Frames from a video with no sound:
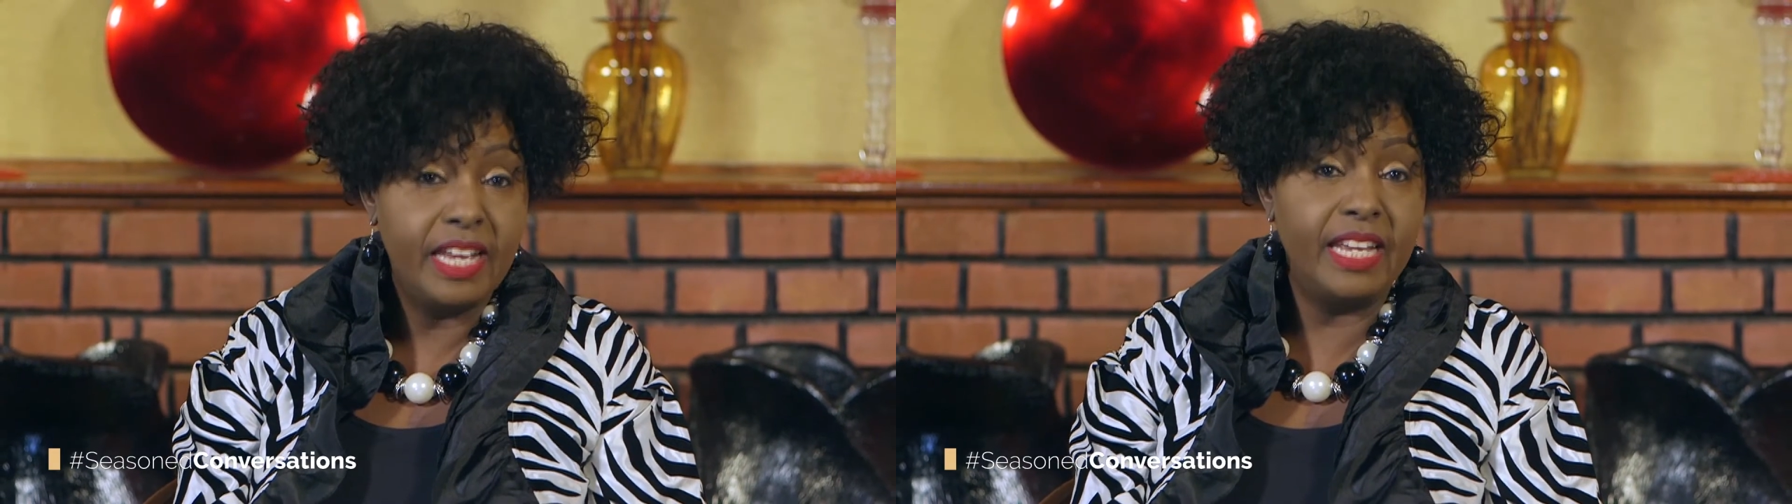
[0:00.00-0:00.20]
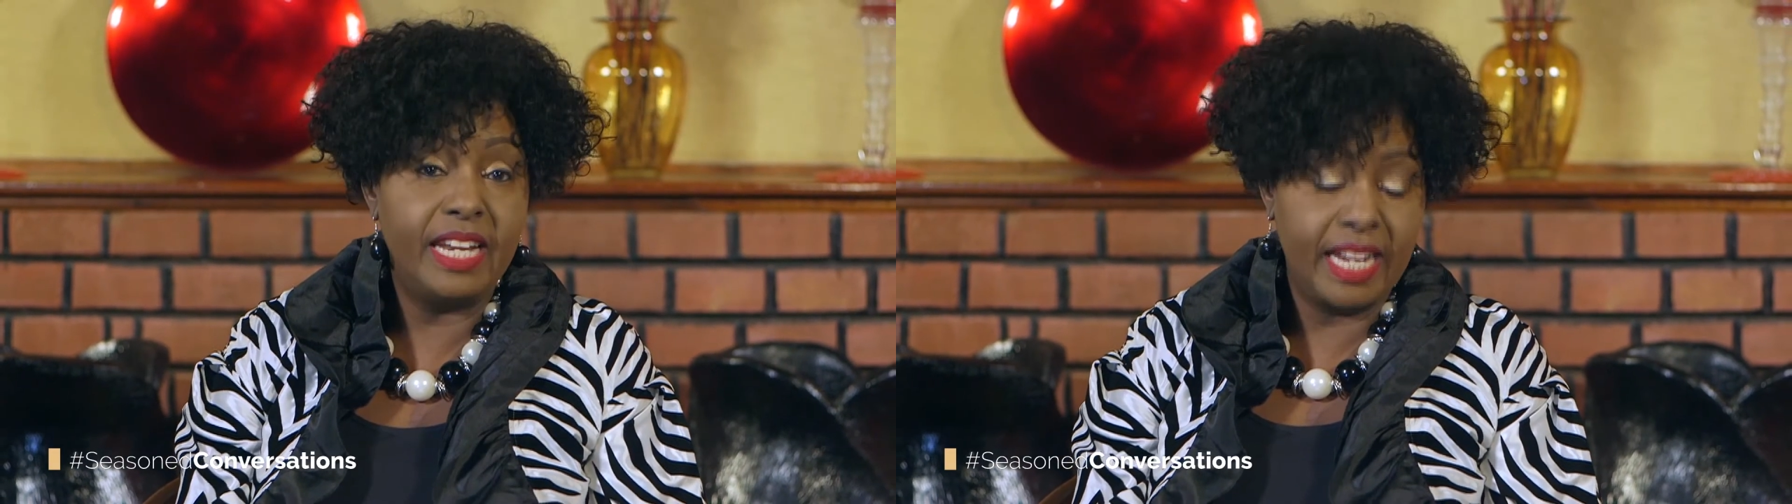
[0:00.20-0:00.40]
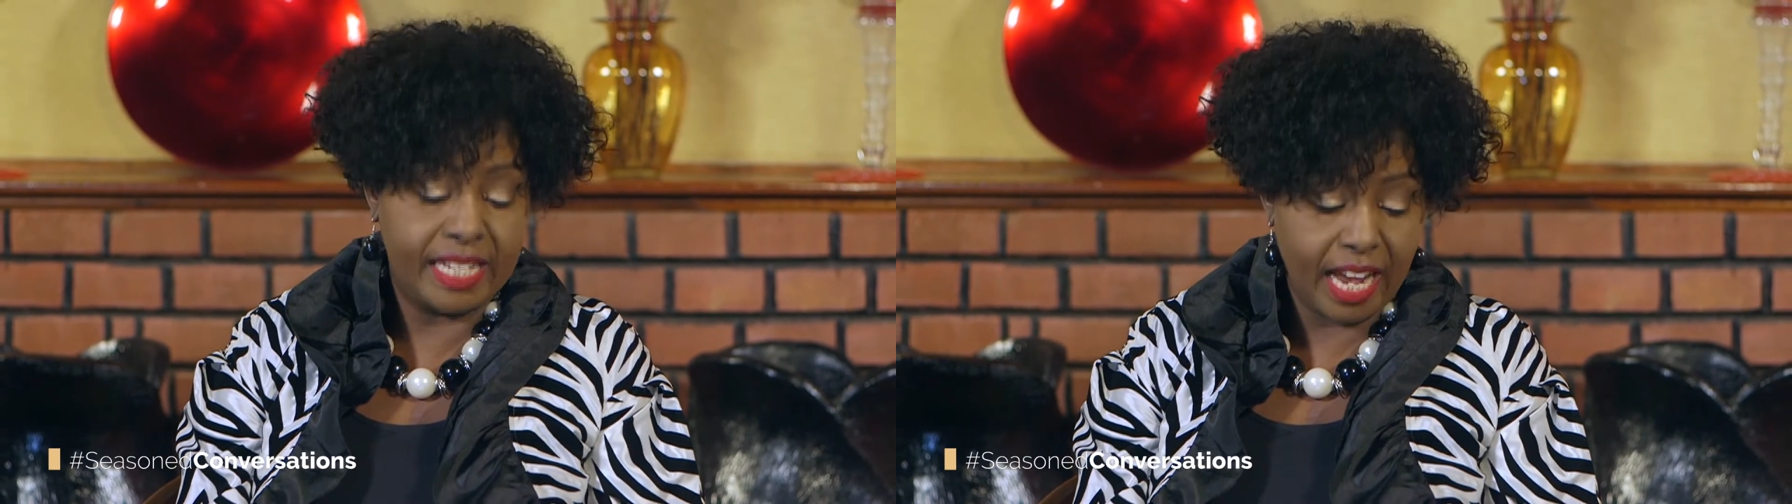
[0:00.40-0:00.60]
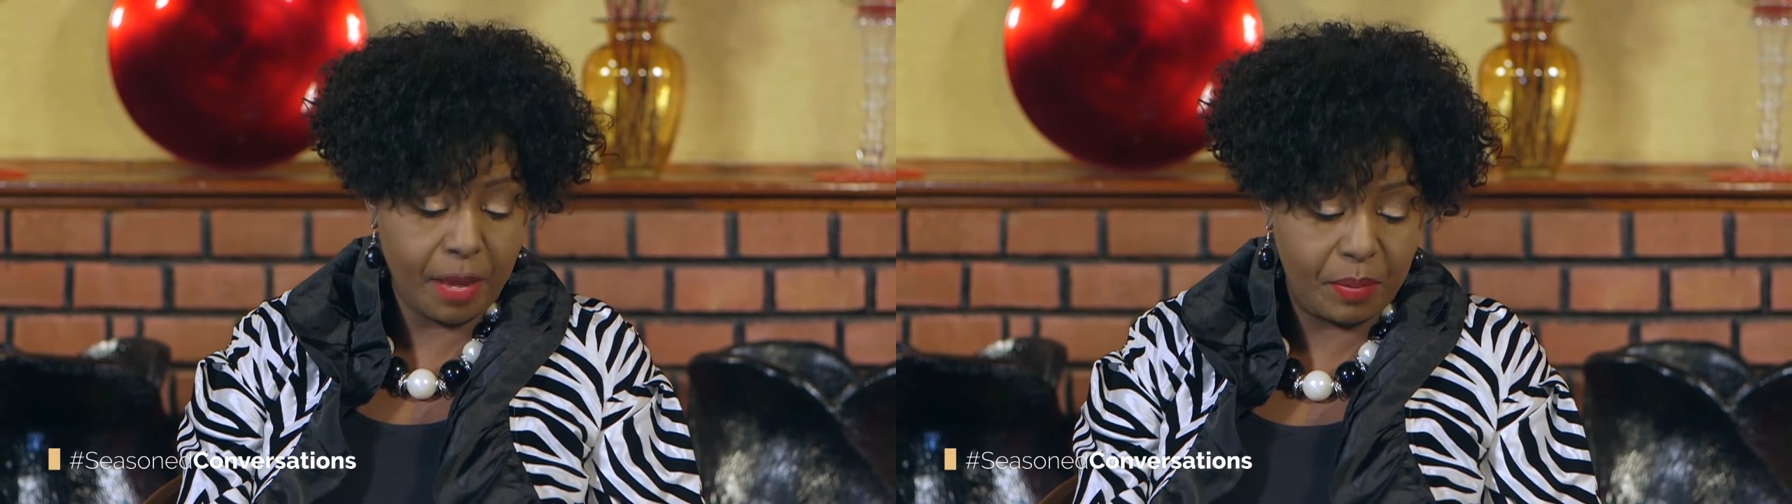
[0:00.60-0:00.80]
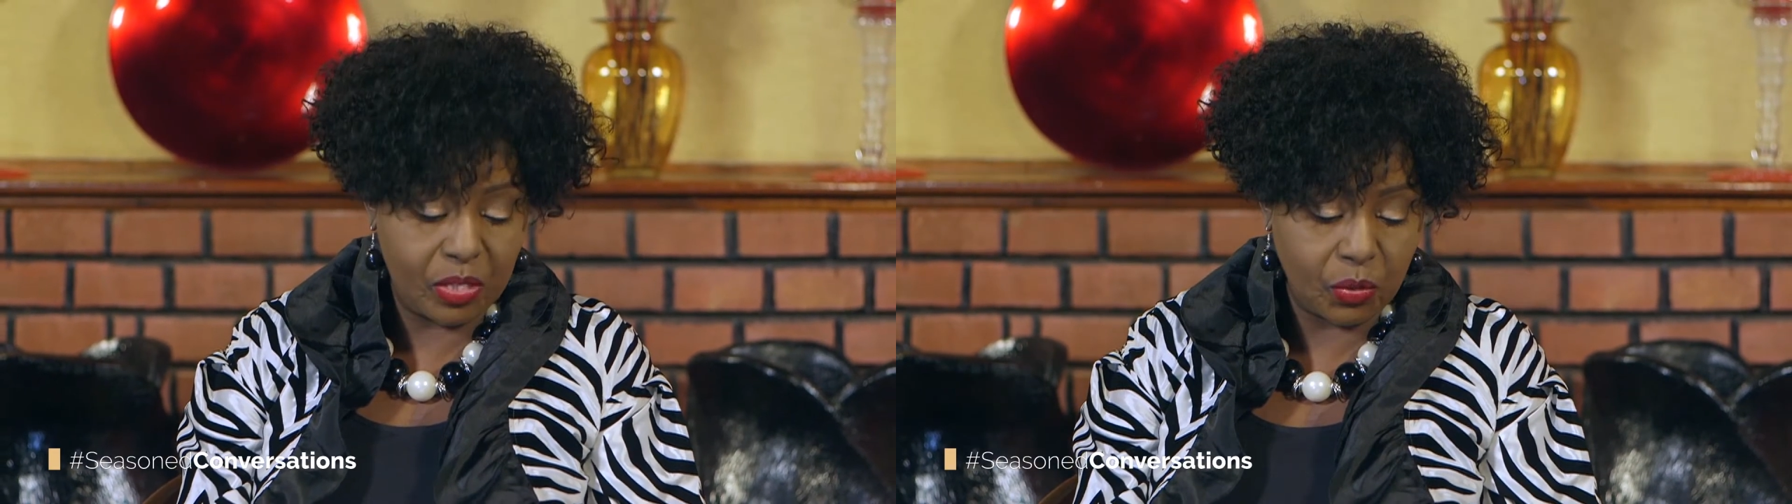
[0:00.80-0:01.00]
in later
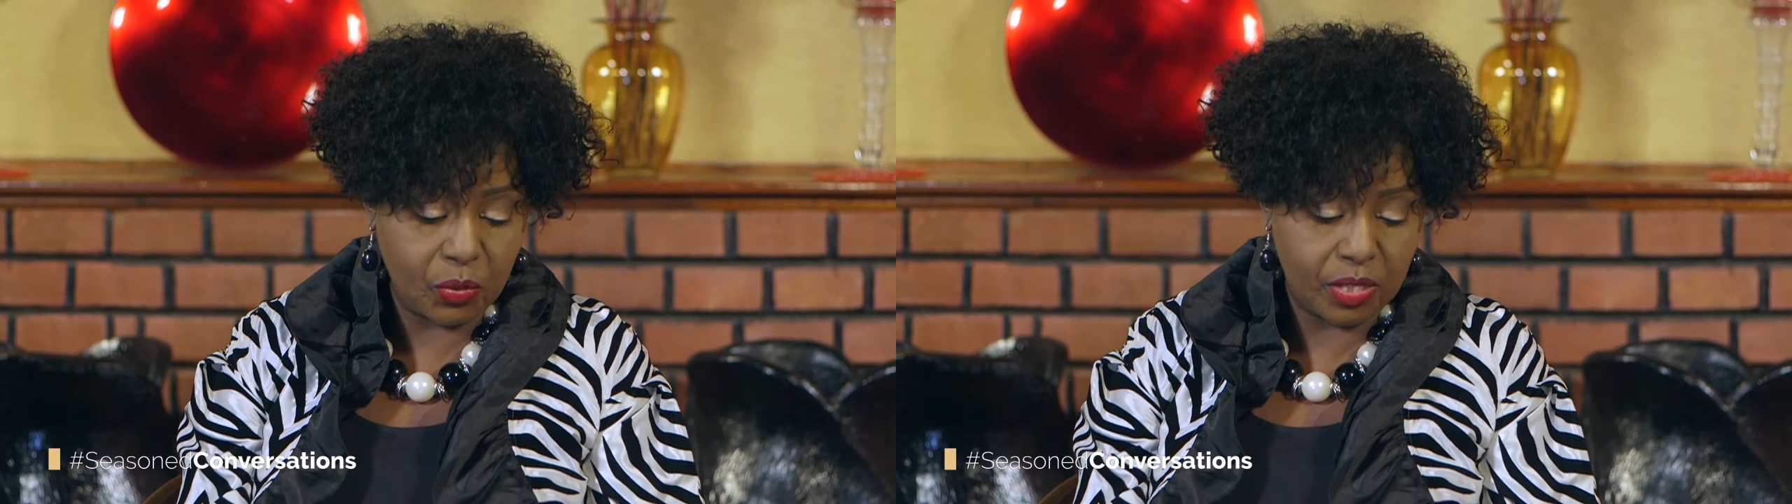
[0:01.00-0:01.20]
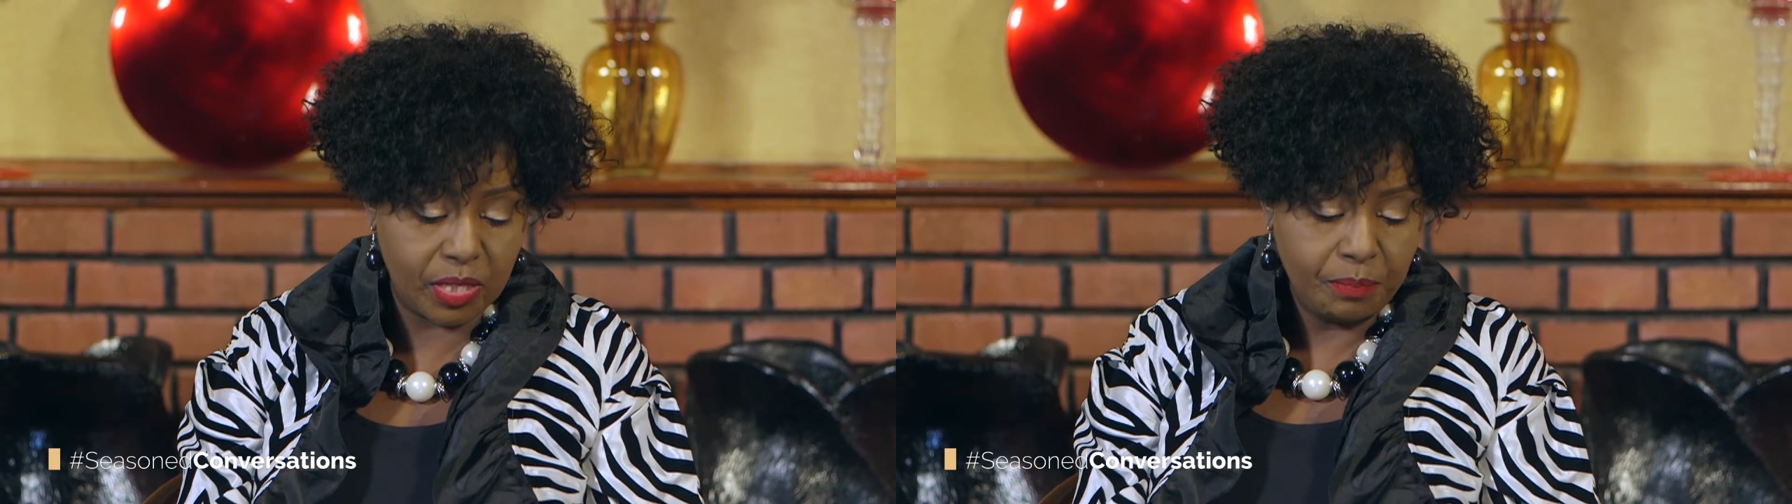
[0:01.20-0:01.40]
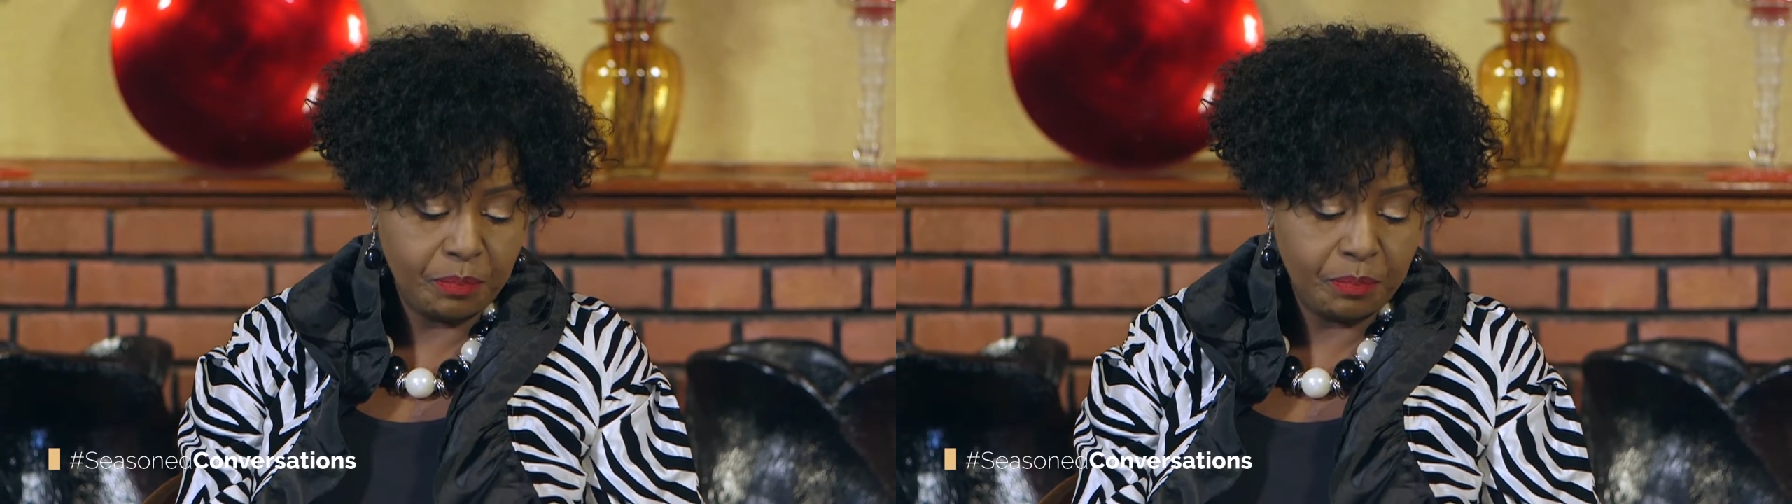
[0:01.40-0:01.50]
episodes.